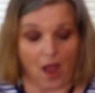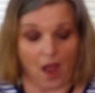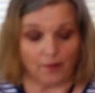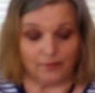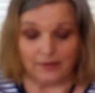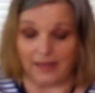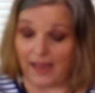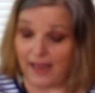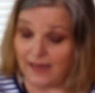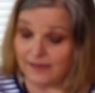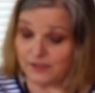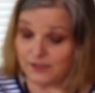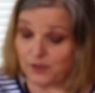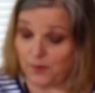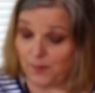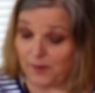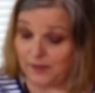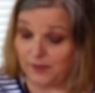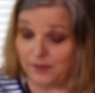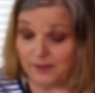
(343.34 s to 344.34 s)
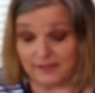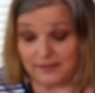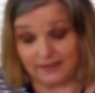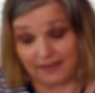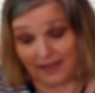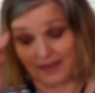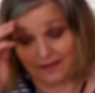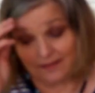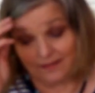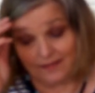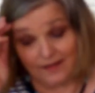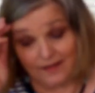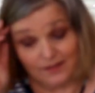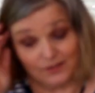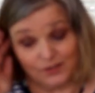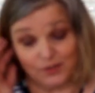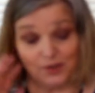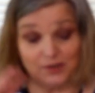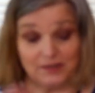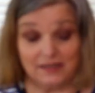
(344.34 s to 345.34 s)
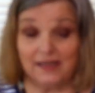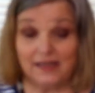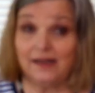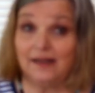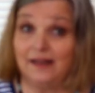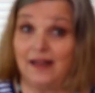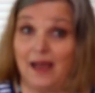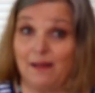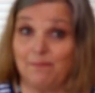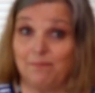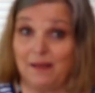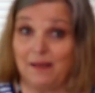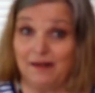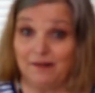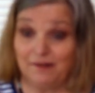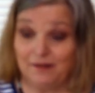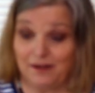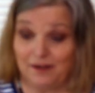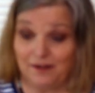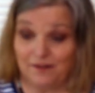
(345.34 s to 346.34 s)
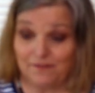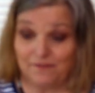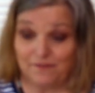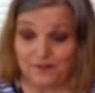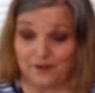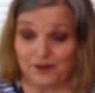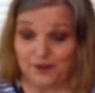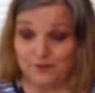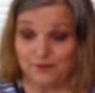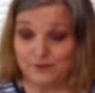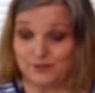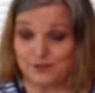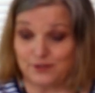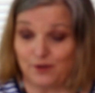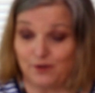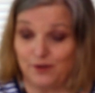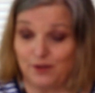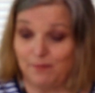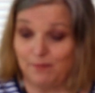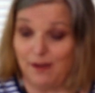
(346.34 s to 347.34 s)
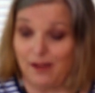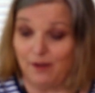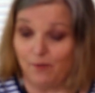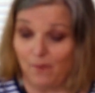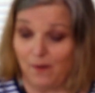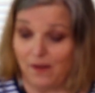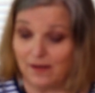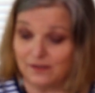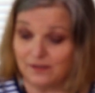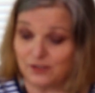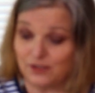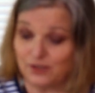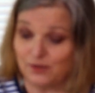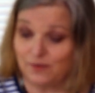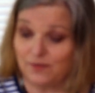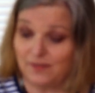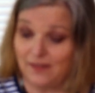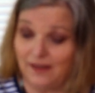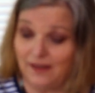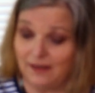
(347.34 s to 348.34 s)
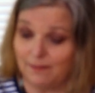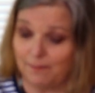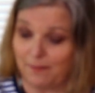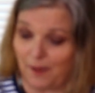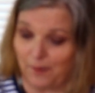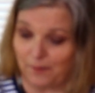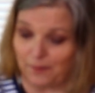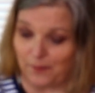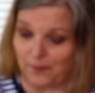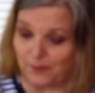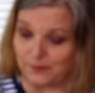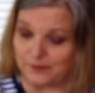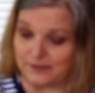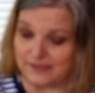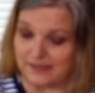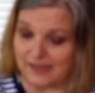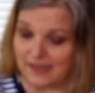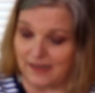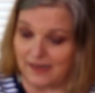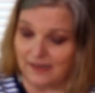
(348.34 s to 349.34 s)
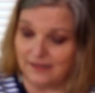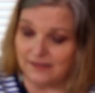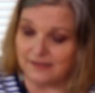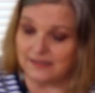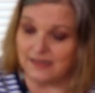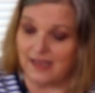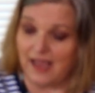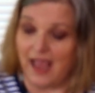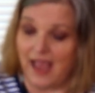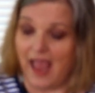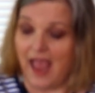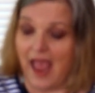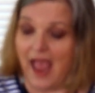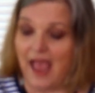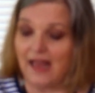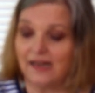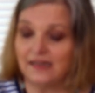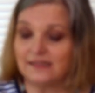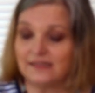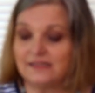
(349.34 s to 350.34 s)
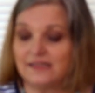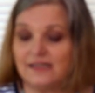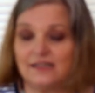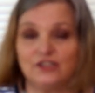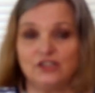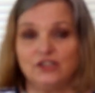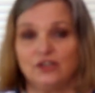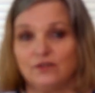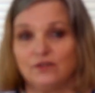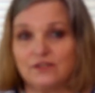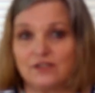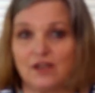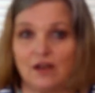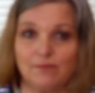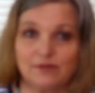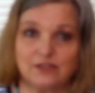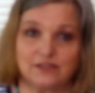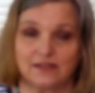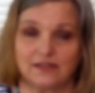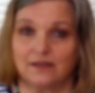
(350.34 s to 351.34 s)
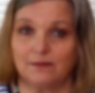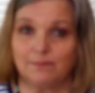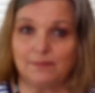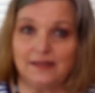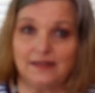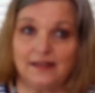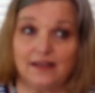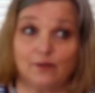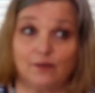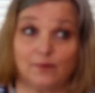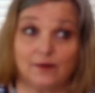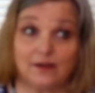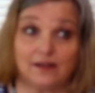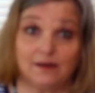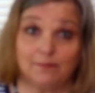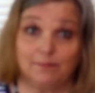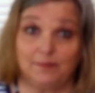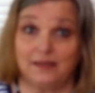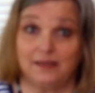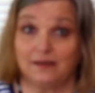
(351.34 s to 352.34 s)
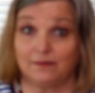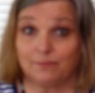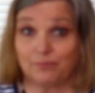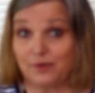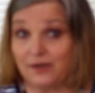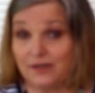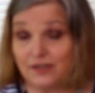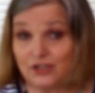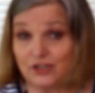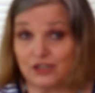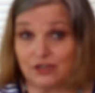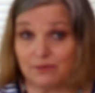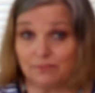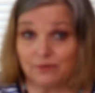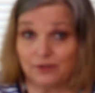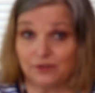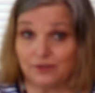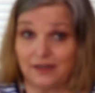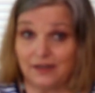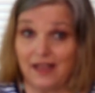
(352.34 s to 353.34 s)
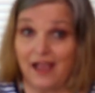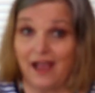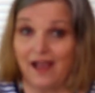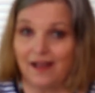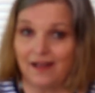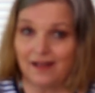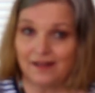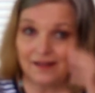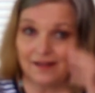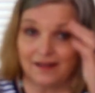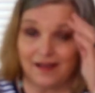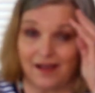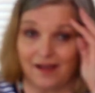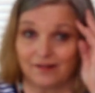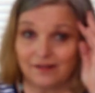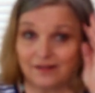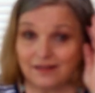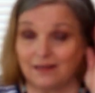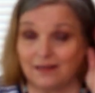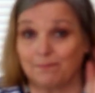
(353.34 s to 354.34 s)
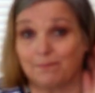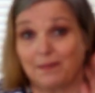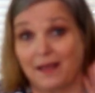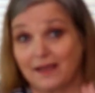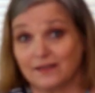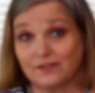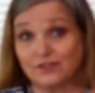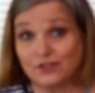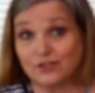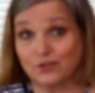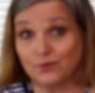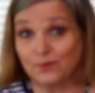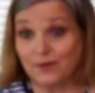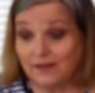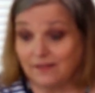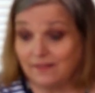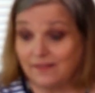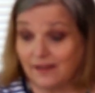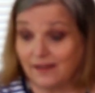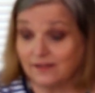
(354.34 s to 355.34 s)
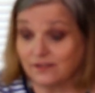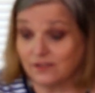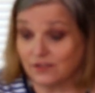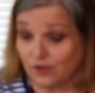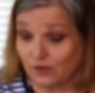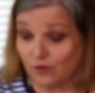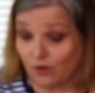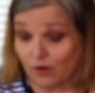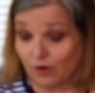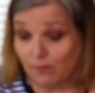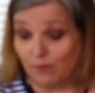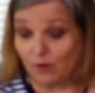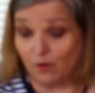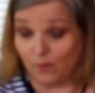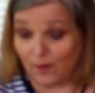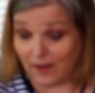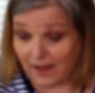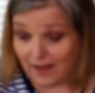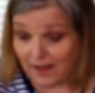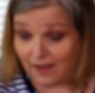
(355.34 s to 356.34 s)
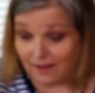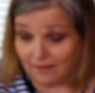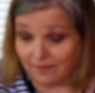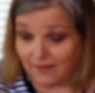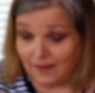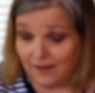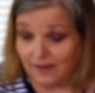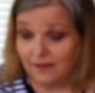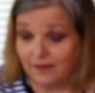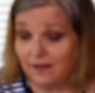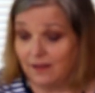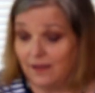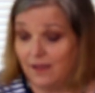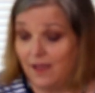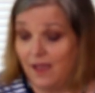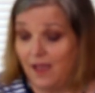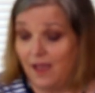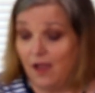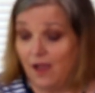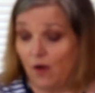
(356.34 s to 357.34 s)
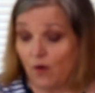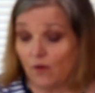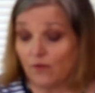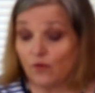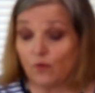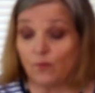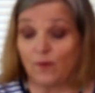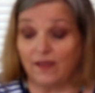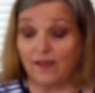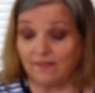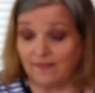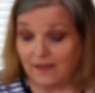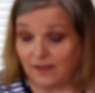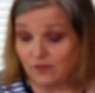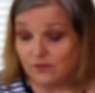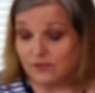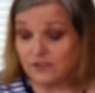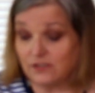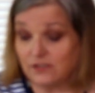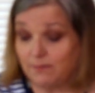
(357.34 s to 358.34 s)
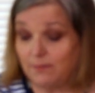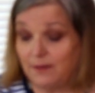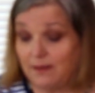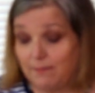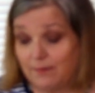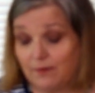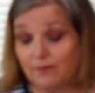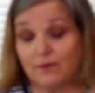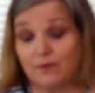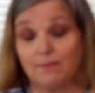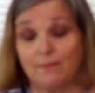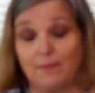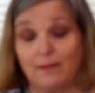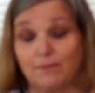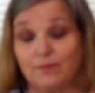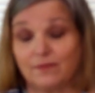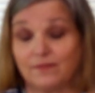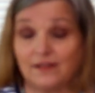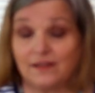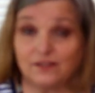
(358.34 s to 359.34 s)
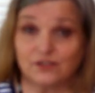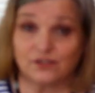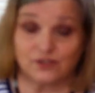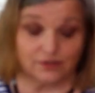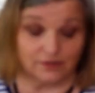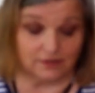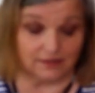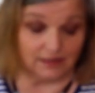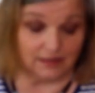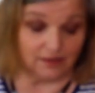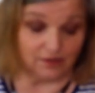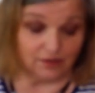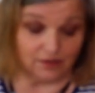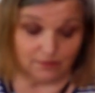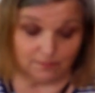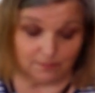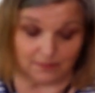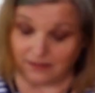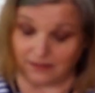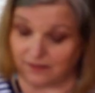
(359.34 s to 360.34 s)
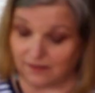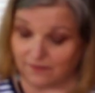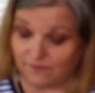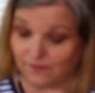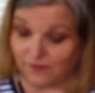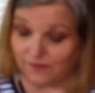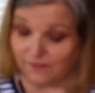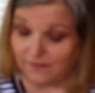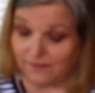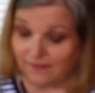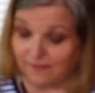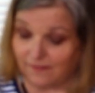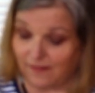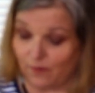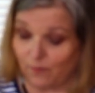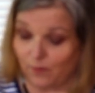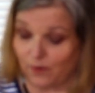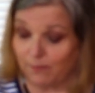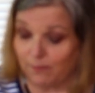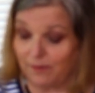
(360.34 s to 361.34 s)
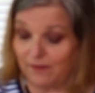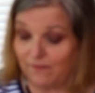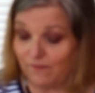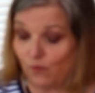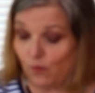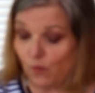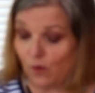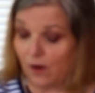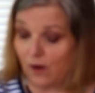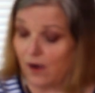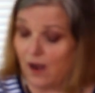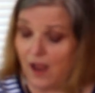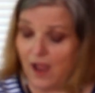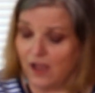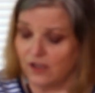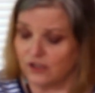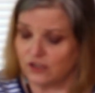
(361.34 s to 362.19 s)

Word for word: Okay, so it looks like things could get a lot better here for you, so you might want to think about those things. And it says, you know, it's almost going to be like we're going to be an apprenticeship learning how to get back to doing things the normal way, I think or the way they used to be, but remember they certainly could be different than they were before.